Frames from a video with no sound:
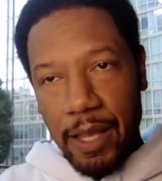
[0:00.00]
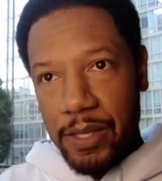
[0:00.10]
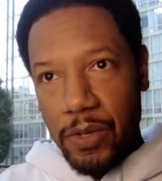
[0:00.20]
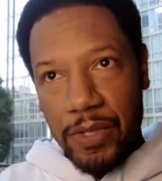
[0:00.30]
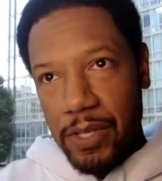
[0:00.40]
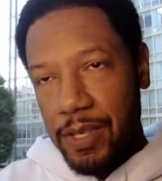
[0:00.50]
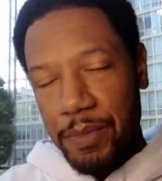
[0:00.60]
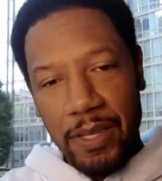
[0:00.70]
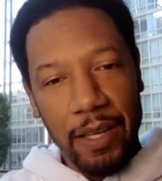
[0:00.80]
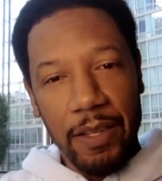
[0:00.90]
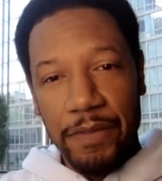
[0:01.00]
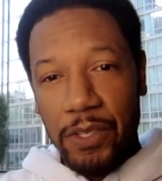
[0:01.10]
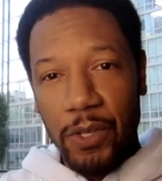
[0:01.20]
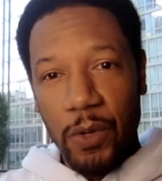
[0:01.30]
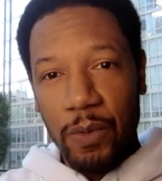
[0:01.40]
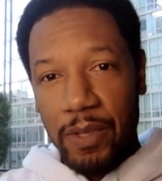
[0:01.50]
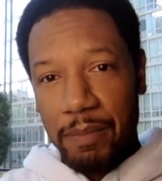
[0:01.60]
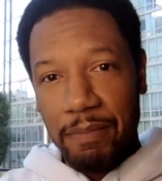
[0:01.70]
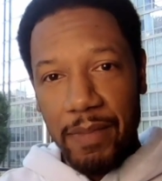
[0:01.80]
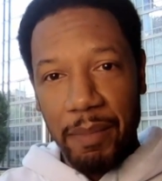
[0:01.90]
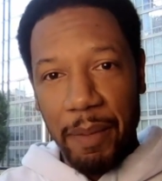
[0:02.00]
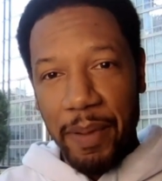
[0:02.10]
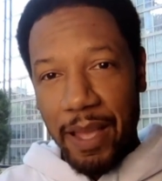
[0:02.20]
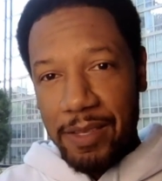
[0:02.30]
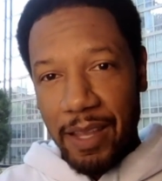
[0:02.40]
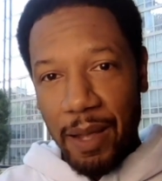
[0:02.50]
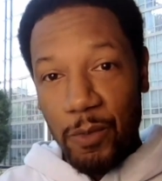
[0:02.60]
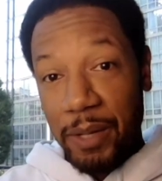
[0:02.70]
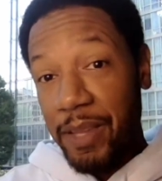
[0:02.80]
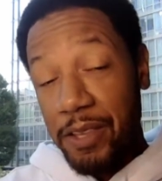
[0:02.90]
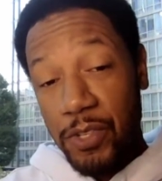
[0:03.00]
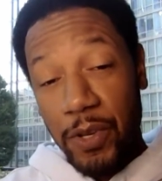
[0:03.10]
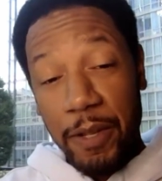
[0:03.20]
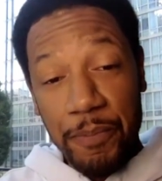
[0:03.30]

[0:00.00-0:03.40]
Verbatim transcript: And so it's just something I love to do in, in my pastime when I'm not shooting.